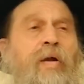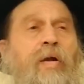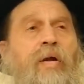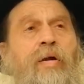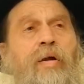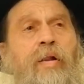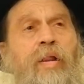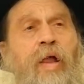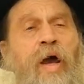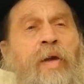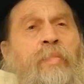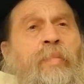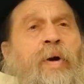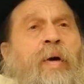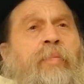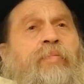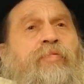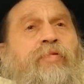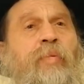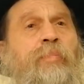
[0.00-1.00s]
climb
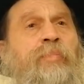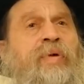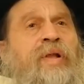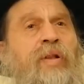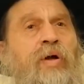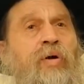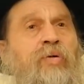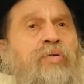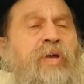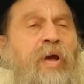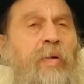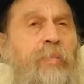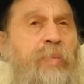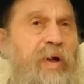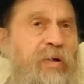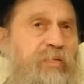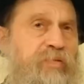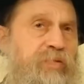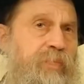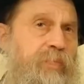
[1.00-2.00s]
up from below to
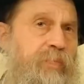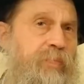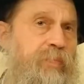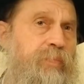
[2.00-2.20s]
above.